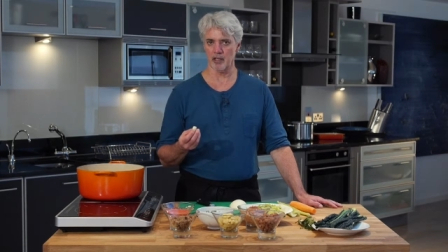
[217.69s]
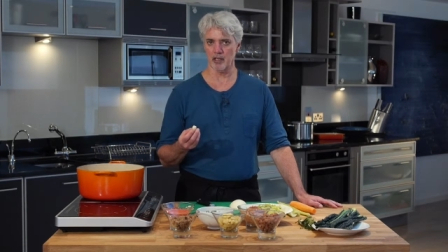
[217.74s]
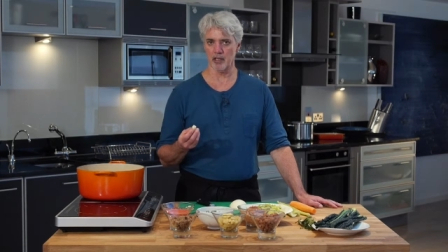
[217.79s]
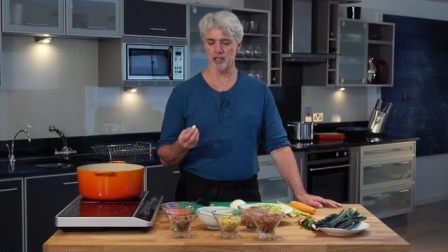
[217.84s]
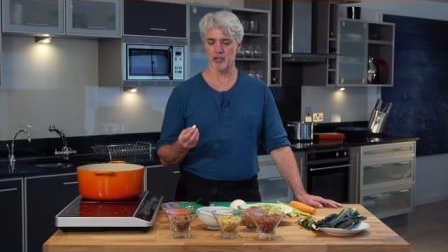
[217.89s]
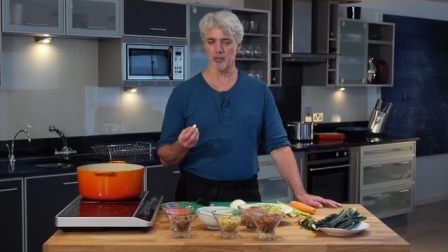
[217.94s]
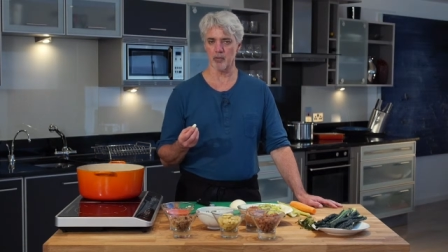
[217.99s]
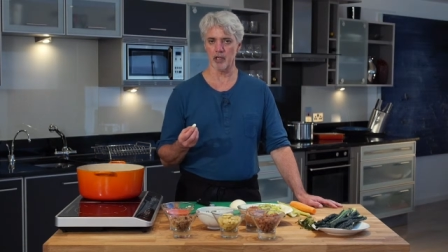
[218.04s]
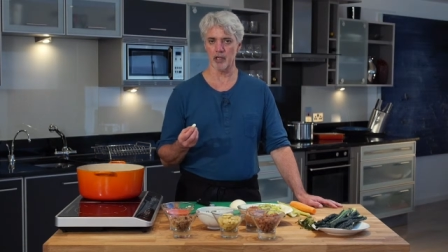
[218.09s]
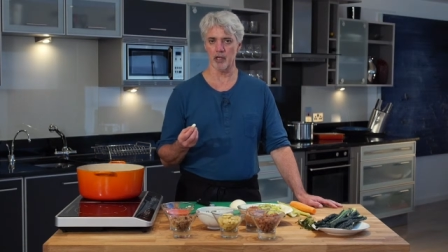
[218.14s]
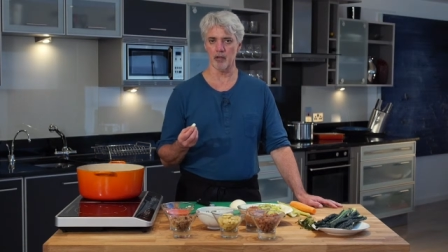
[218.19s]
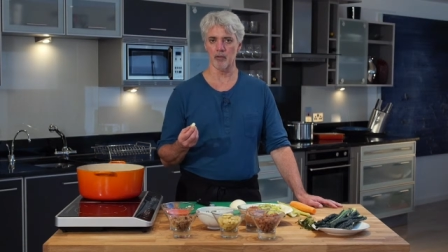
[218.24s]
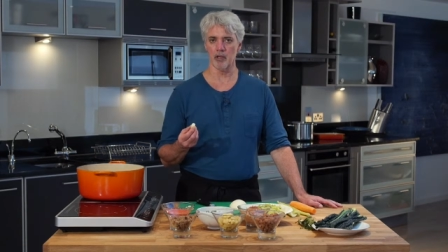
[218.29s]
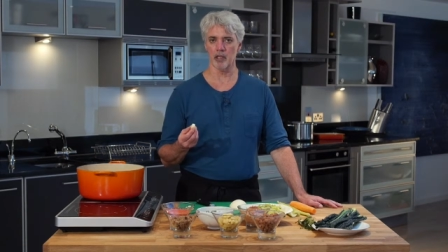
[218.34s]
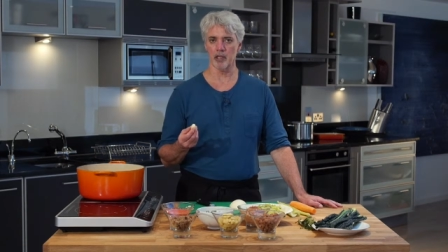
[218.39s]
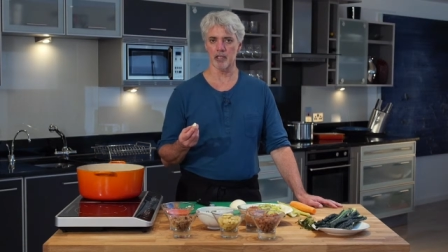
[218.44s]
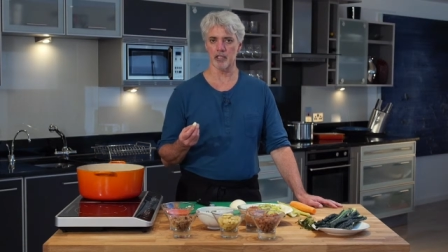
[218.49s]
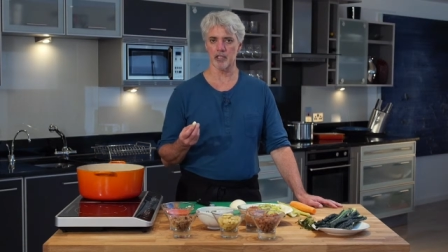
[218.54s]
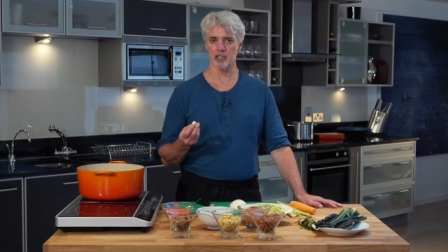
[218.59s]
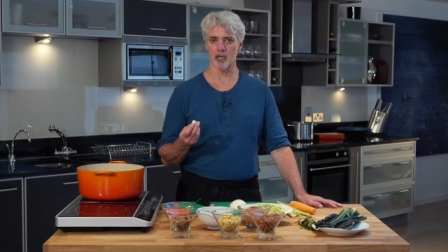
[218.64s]
these will get
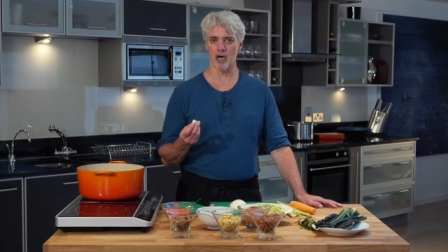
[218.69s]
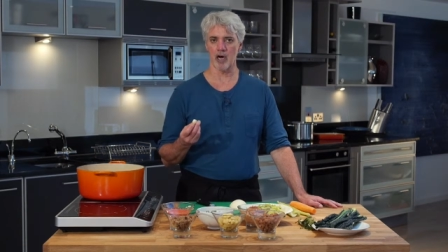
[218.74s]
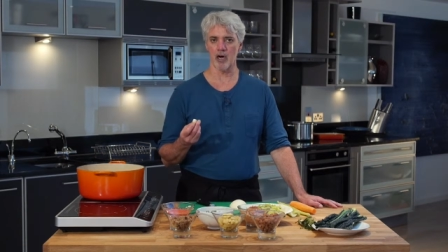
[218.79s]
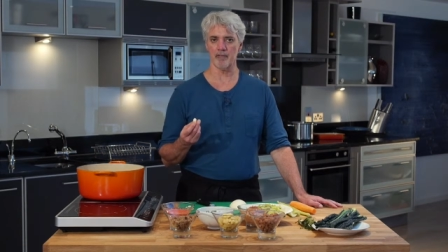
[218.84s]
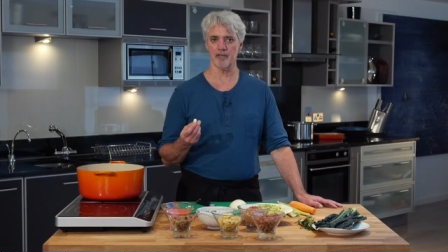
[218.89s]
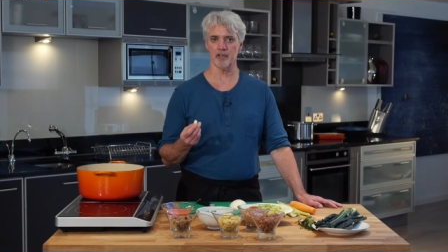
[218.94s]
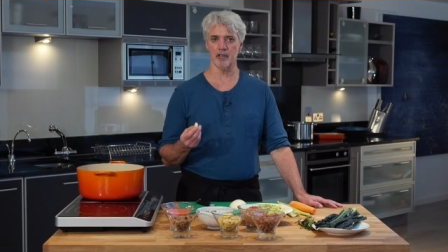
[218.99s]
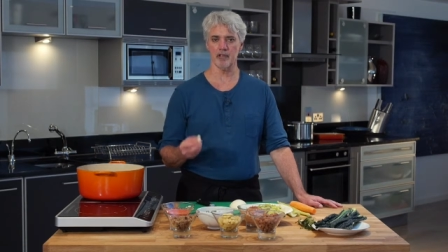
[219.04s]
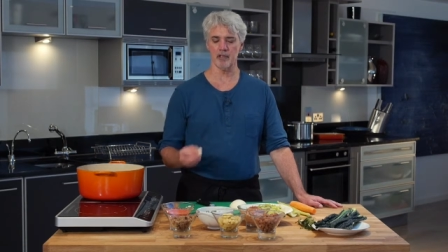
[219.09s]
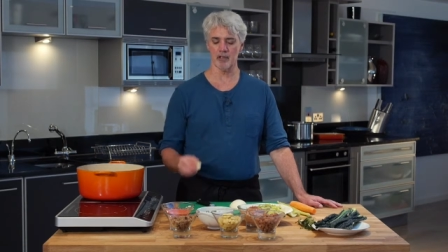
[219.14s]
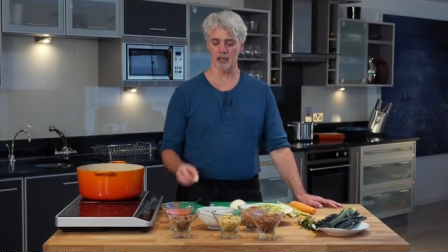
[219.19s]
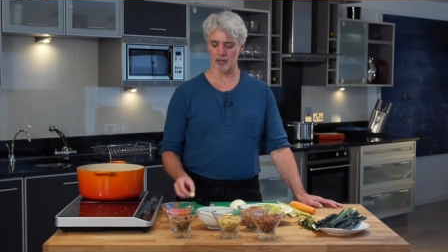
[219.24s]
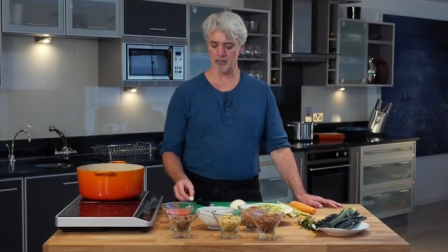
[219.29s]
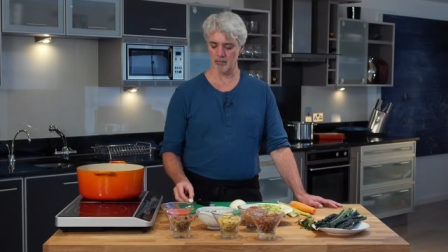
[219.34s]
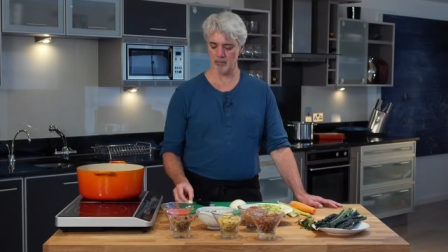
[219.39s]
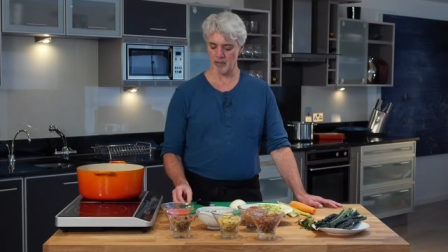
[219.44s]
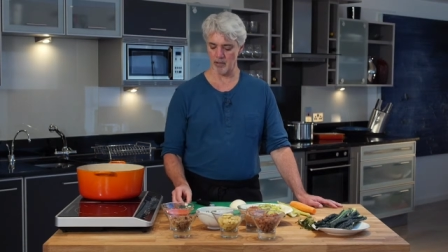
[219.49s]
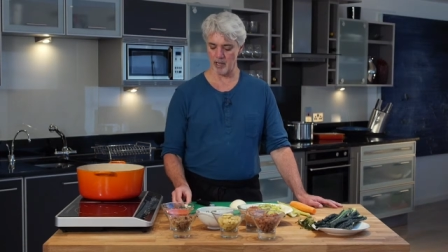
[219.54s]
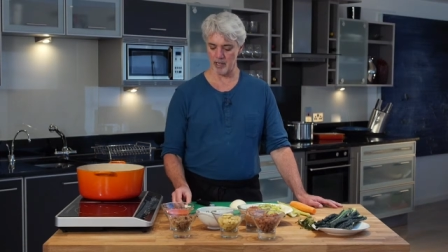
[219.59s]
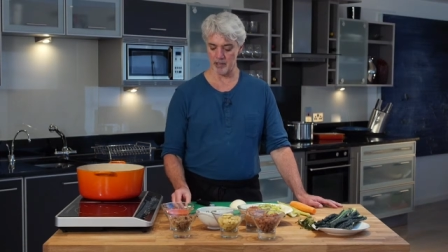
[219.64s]
really soft and they're
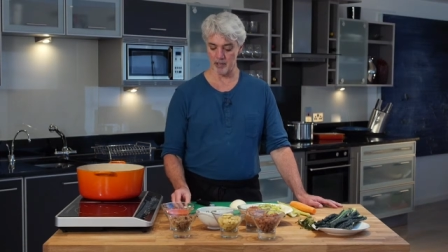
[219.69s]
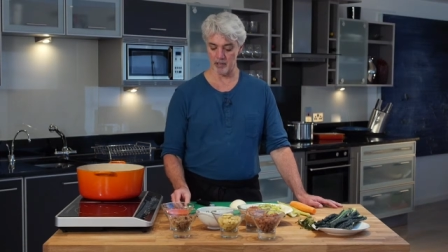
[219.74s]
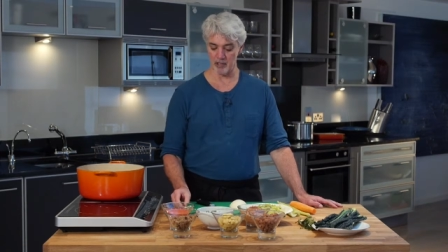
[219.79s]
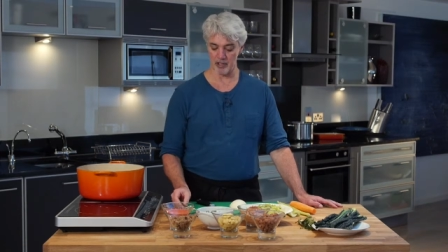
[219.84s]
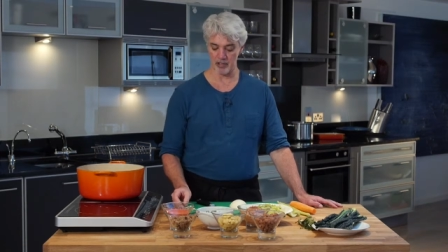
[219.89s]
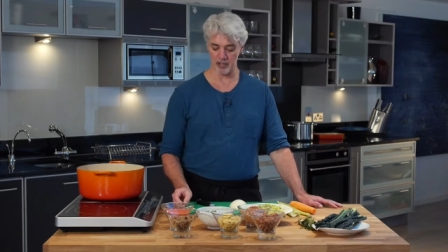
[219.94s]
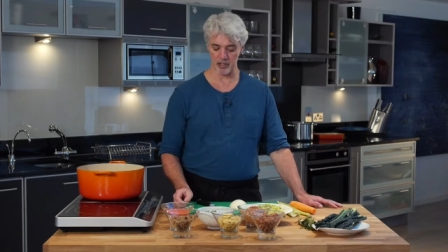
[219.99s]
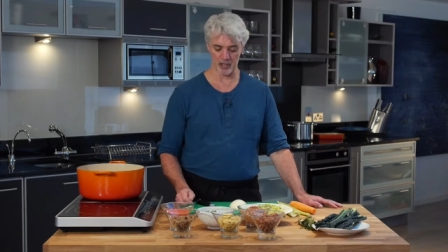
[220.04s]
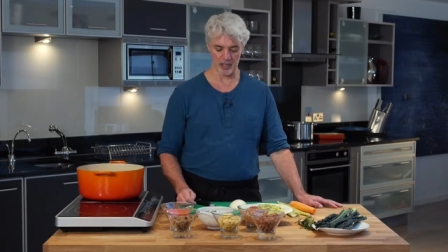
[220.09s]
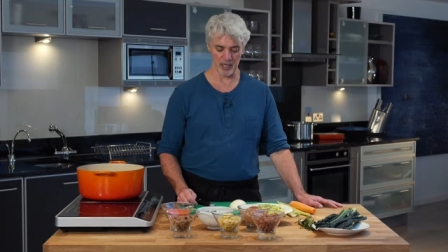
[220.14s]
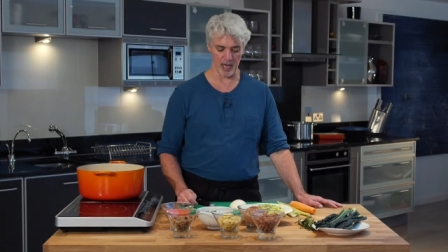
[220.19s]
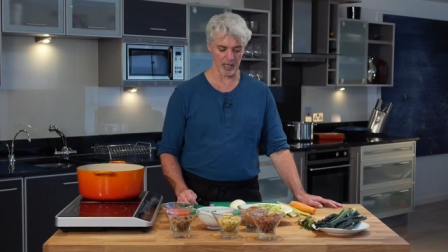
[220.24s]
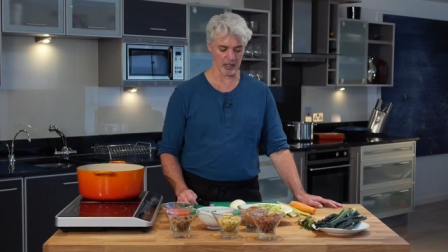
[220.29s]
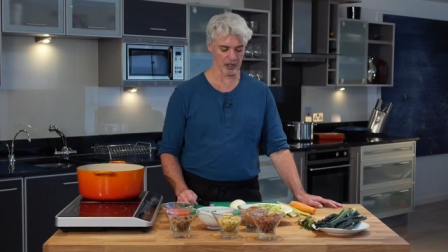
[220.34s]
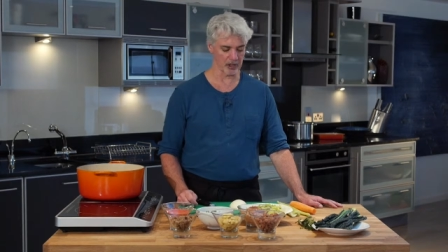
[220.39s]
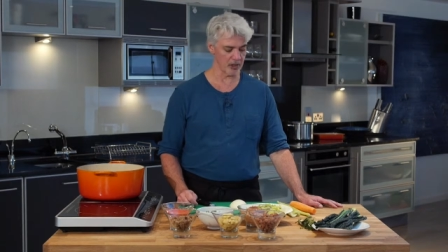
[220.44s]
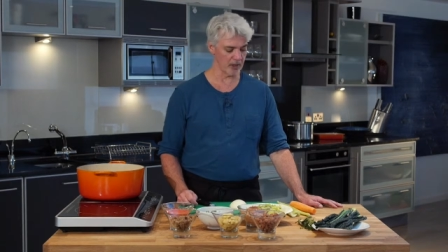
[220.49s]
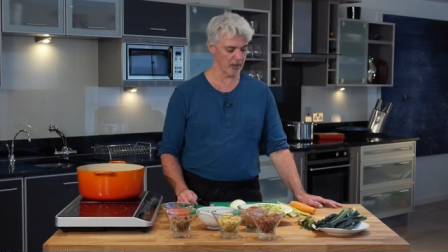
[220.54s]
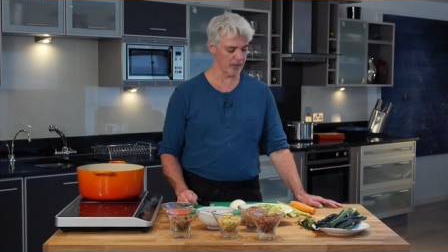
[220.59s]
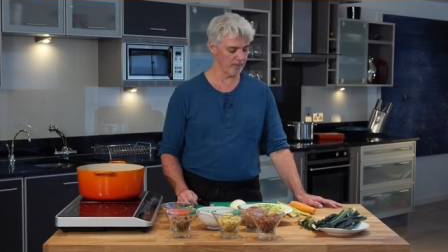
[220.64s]
quite delicious
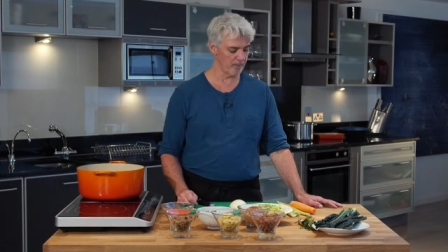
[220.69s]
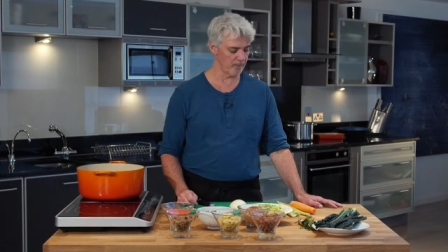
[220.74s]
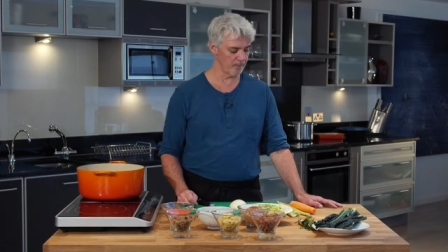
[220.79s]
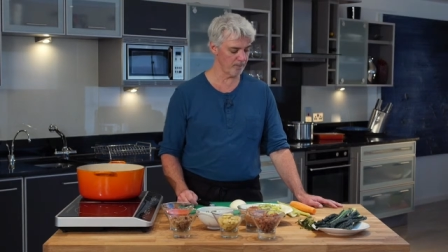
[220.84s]
actually.